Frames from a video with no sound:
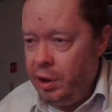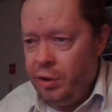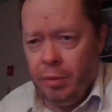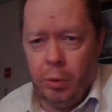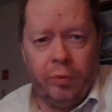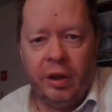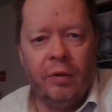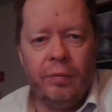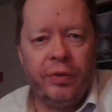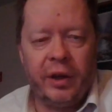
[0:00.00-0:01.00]
decent movie
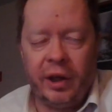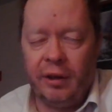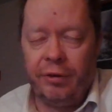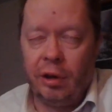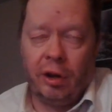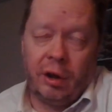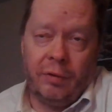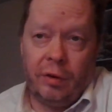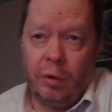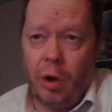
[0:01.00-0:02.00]
if you're
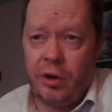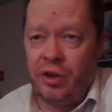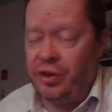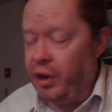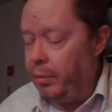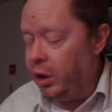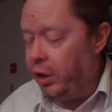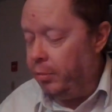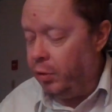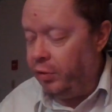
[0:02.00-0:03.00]
looking to watch a Sam
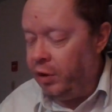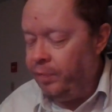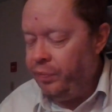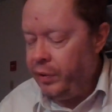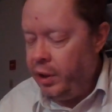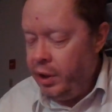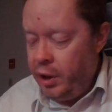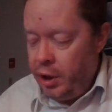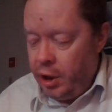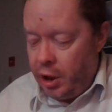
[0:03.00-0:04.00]
Elliott movie.
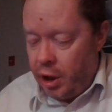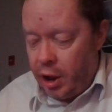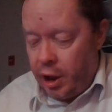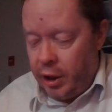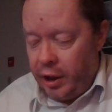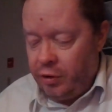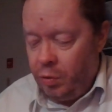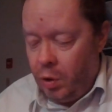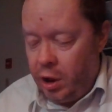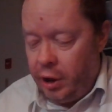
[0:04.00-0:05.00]

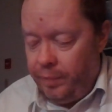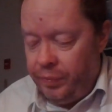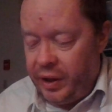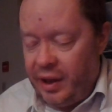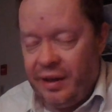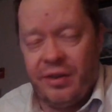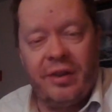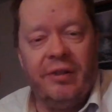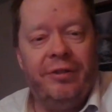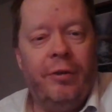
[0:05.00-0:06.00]
Next one
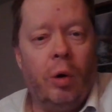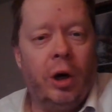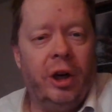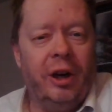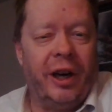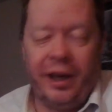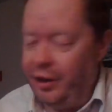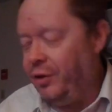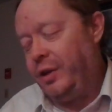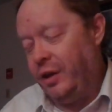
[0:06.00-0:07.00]
is The Foreigner,
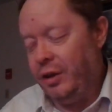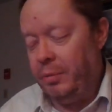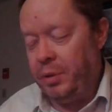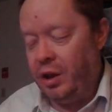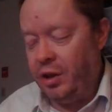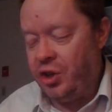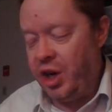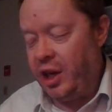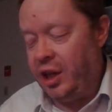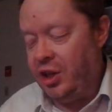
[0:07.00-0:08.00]
and this ended up being a
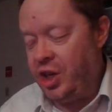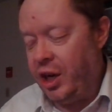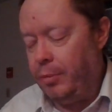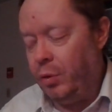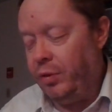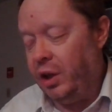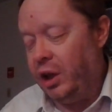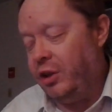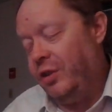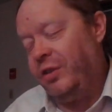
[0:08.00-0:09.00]
Jackie Chan movie,
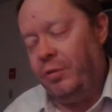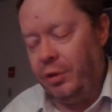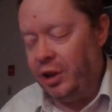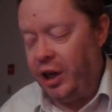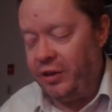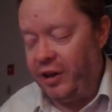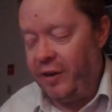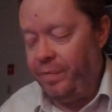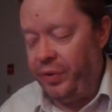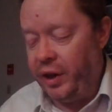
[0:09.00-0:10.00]
and I just realized
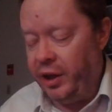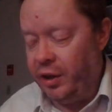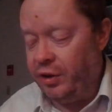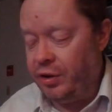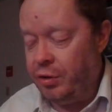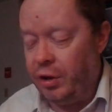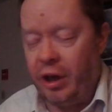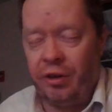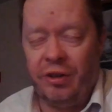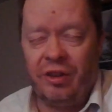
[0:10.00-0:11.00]
that is
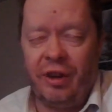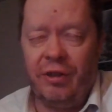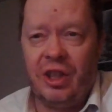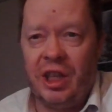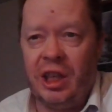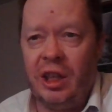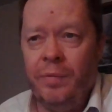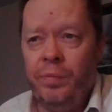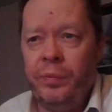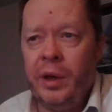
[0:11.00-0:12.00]
2017.